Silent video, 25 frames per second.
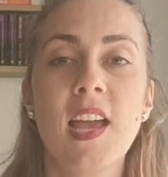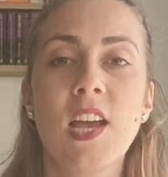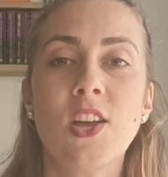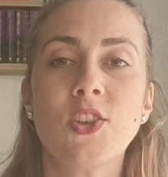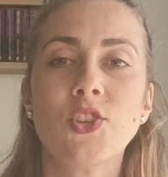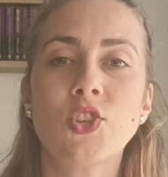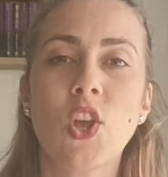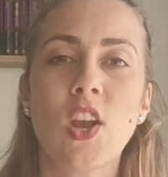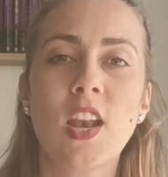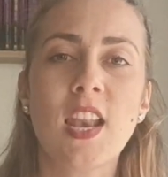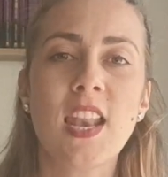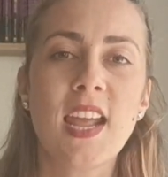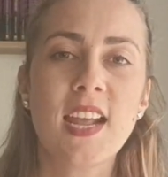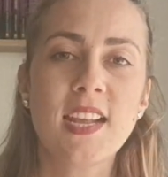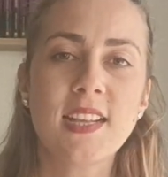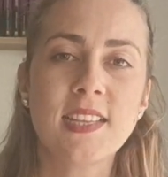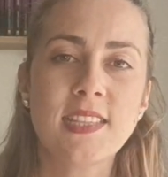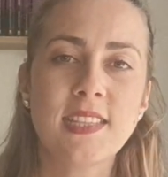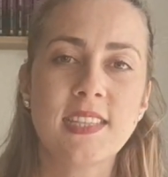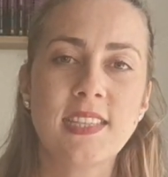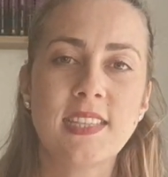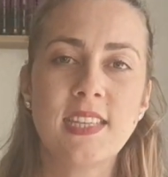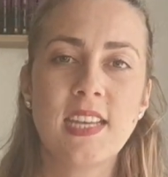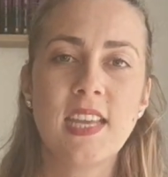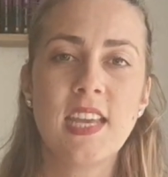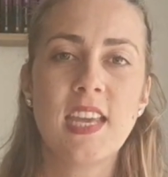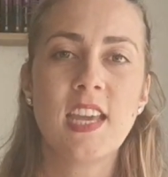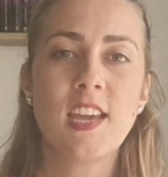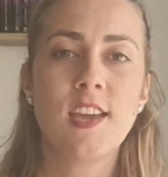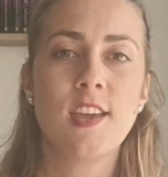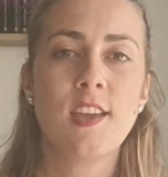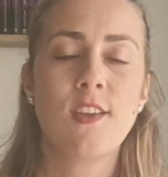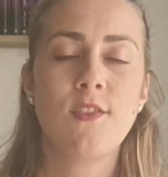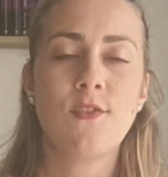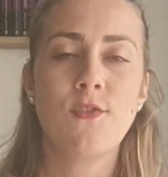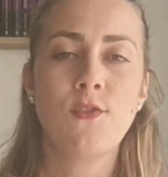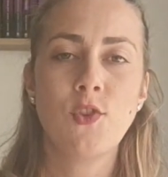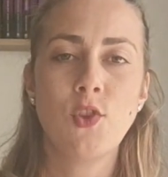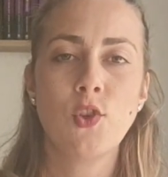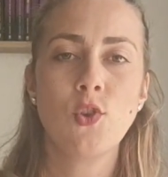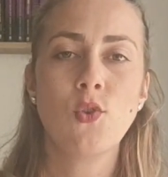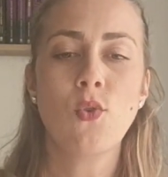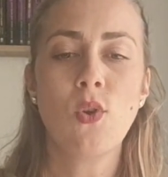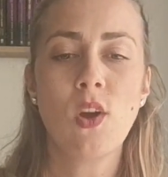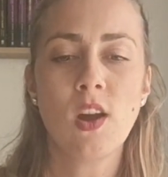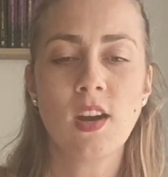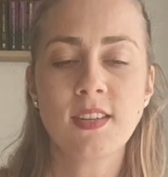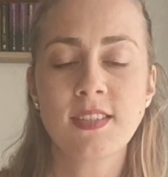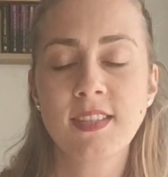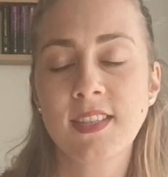So let's see if
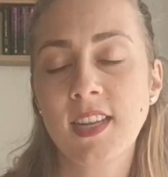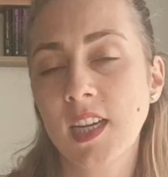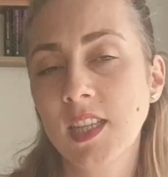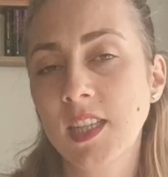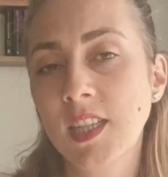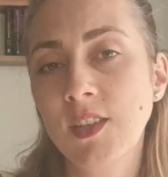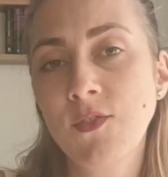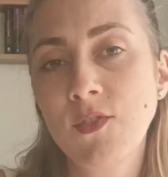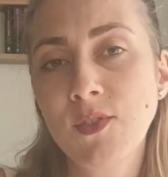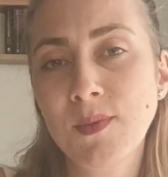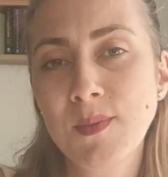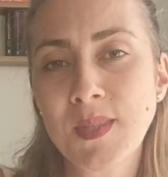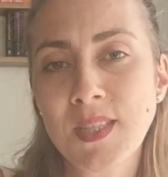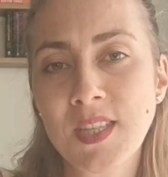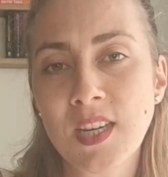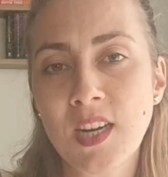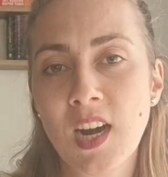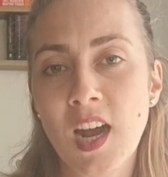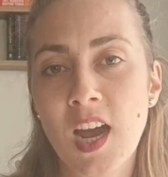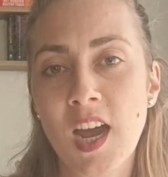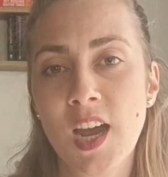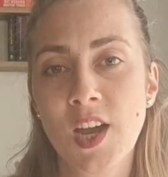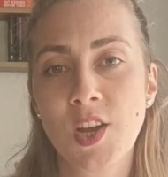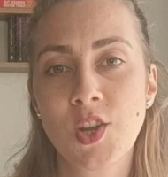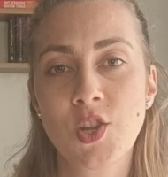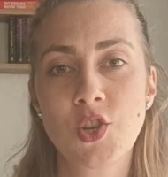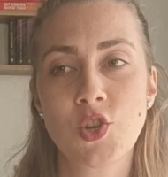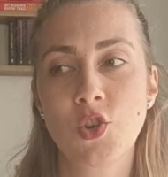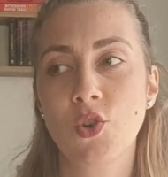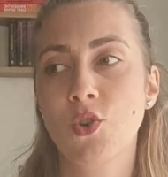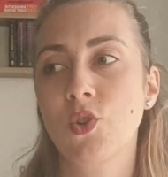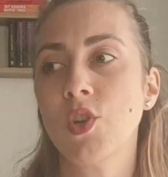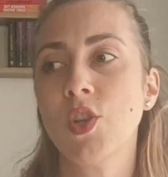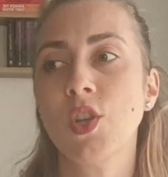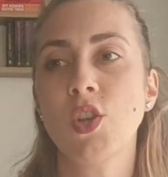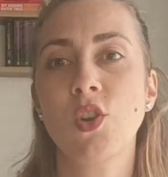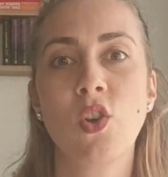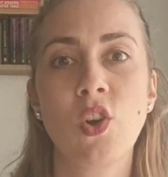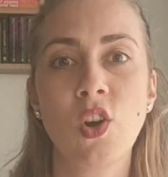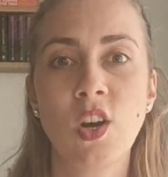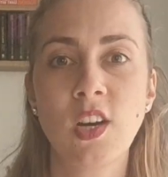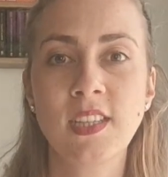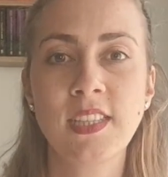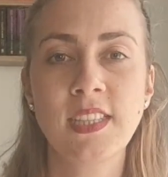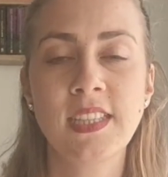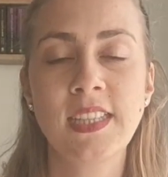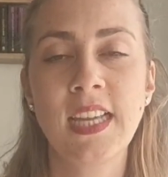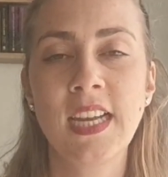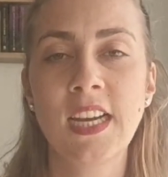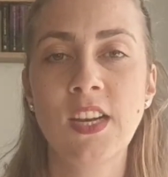you are starting from scratch or you're
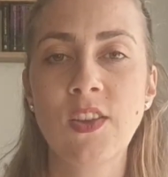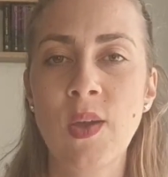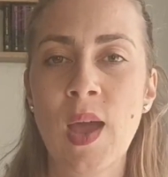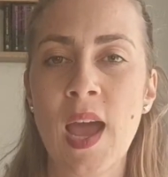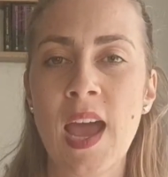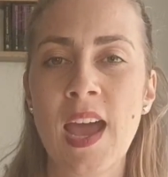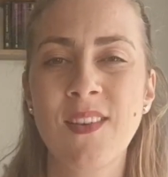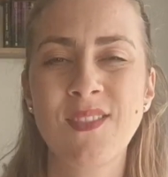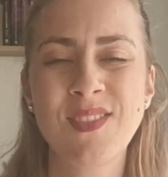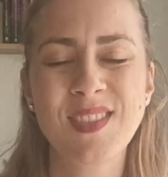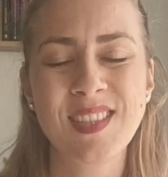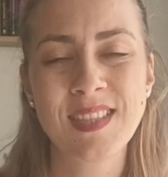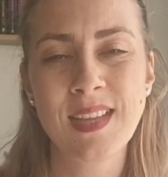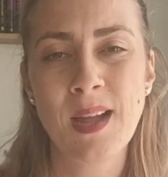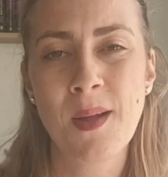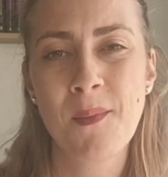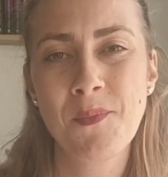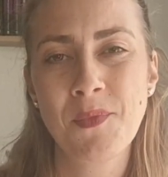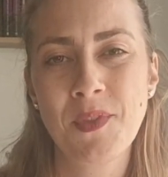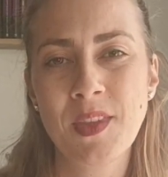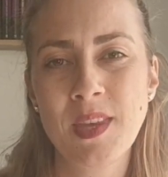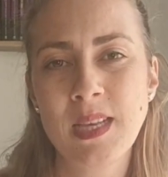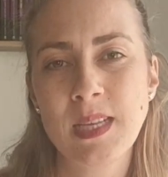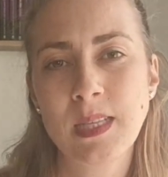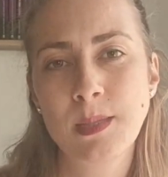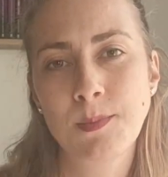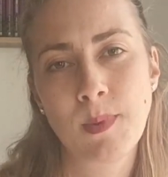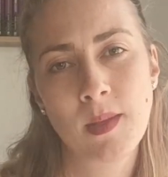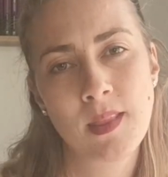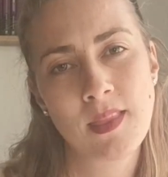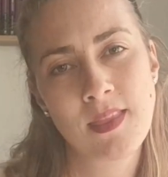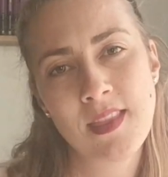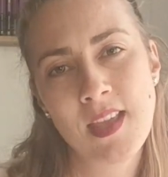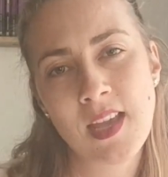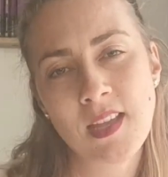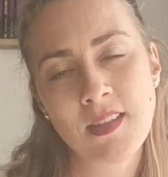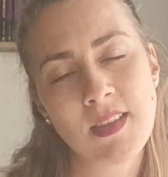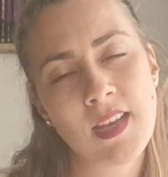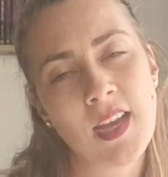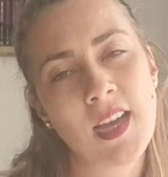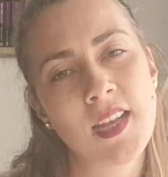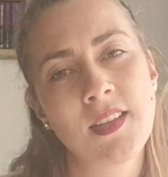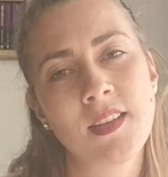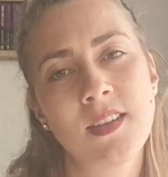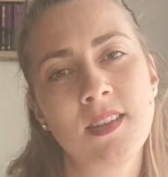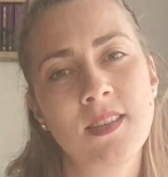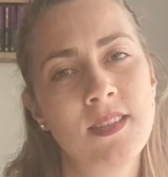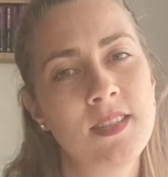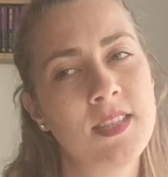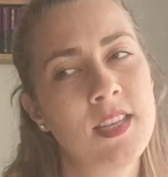already there, you have some things but not
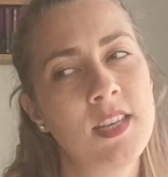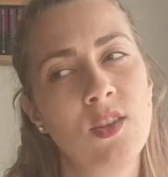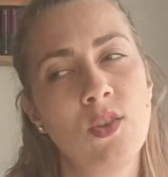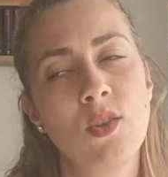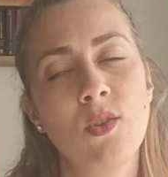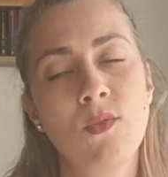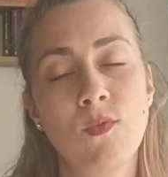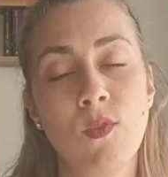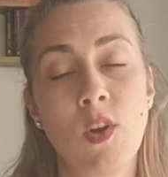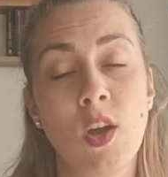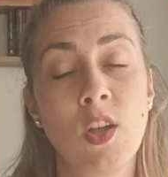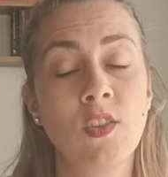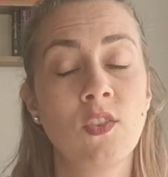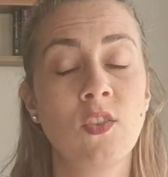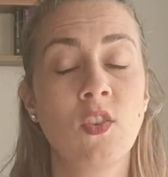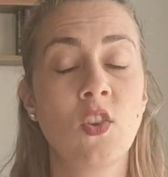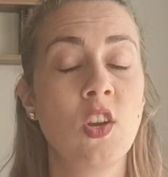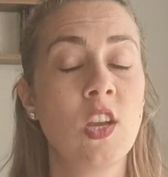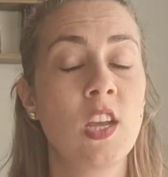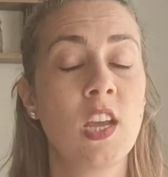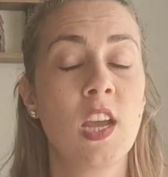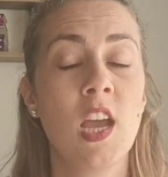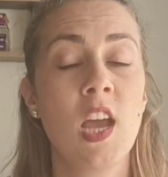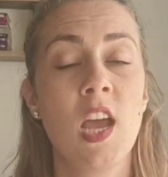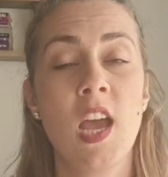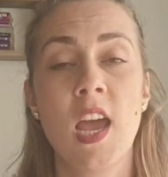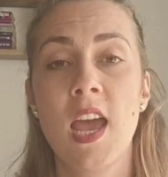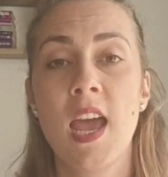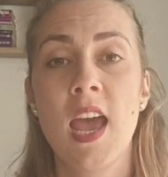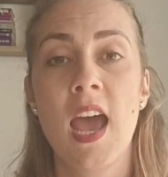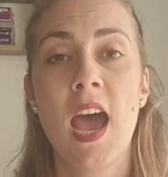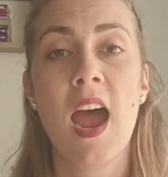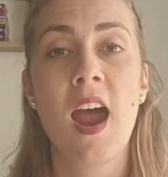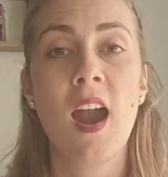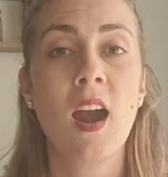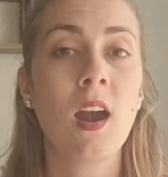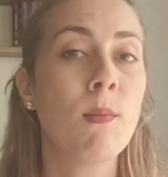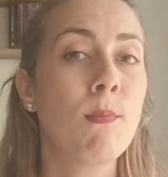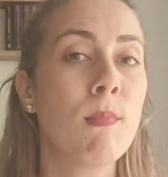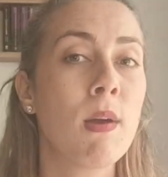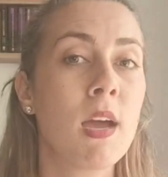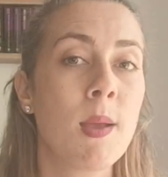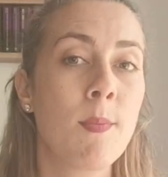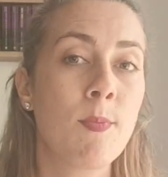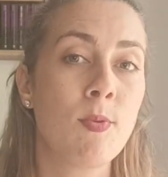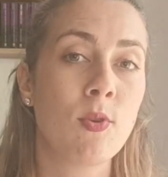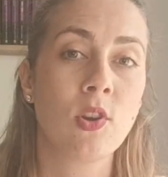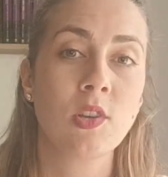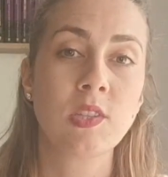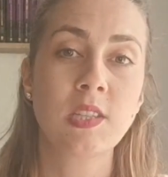others, and you're wondering, are my
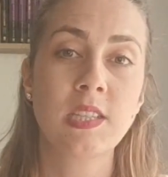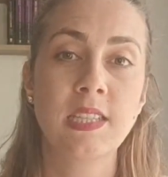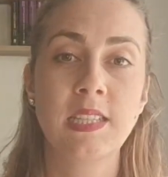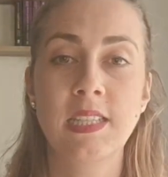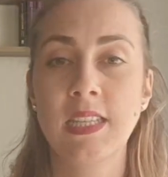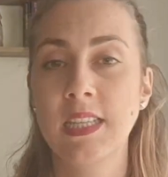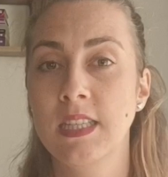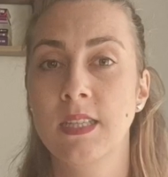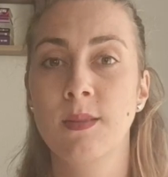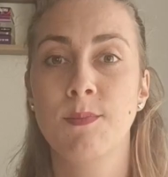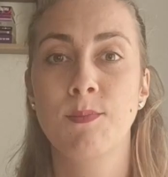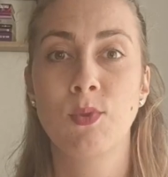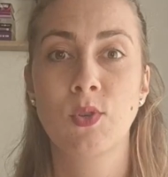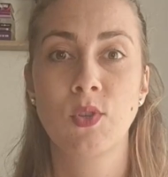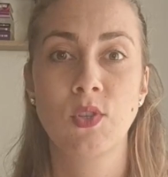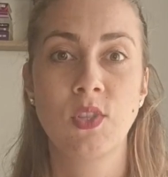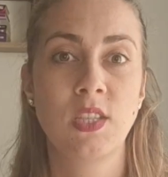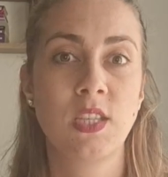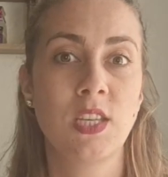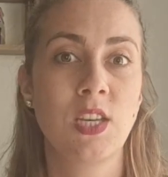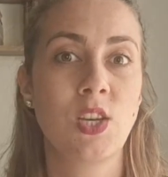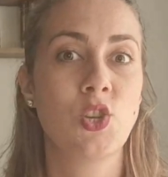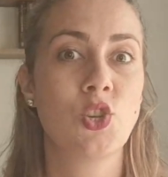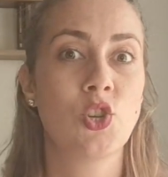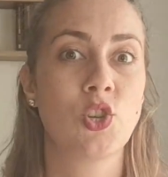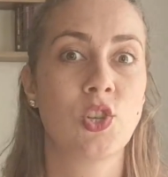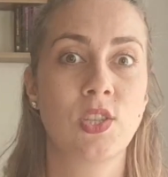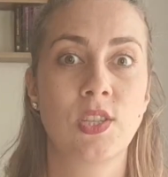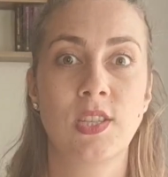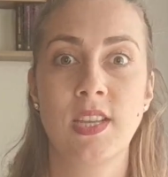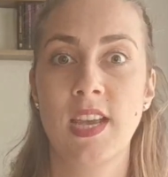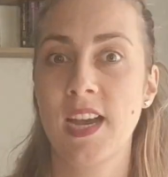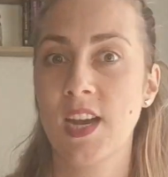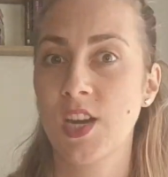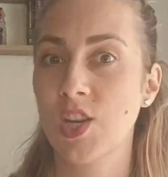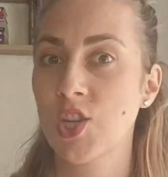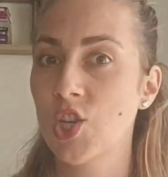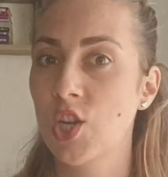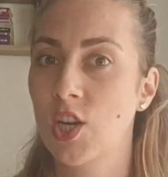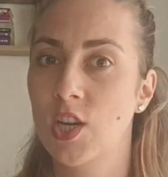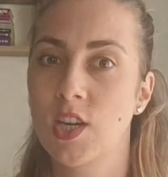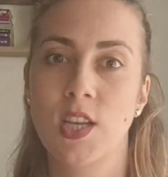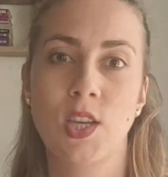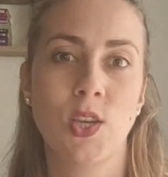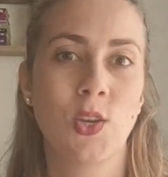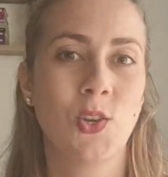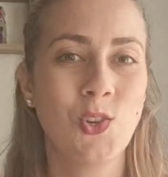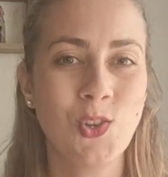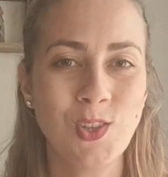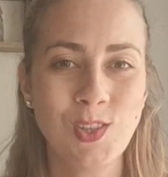processes and procedures
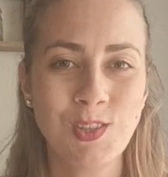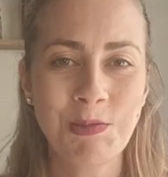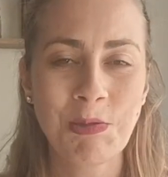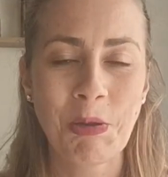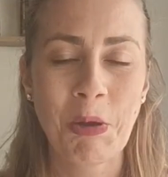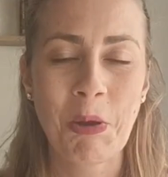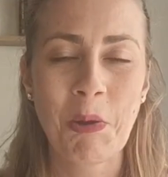actually good?